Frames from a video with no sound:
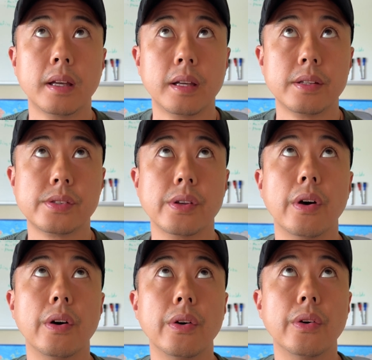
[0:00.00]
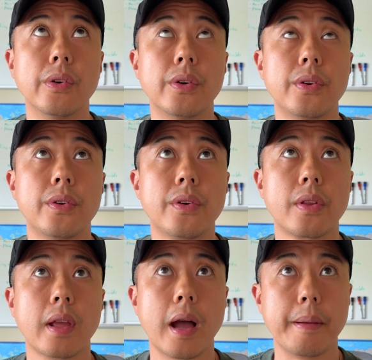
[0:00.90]
So,
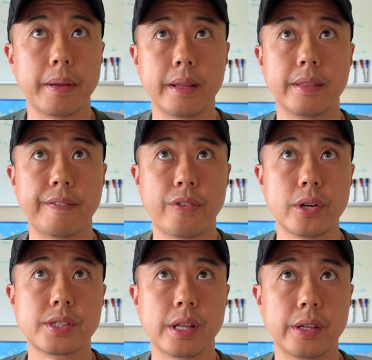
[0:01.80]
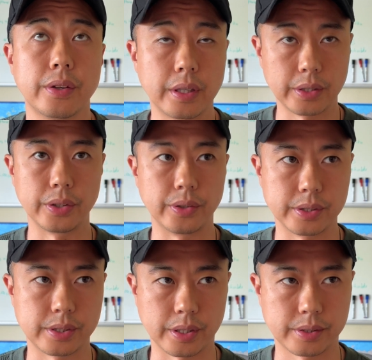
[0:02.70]
I mean, the first thing you can do
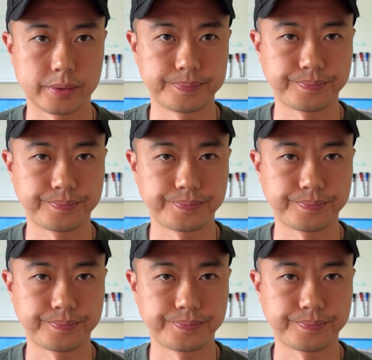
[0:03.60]
is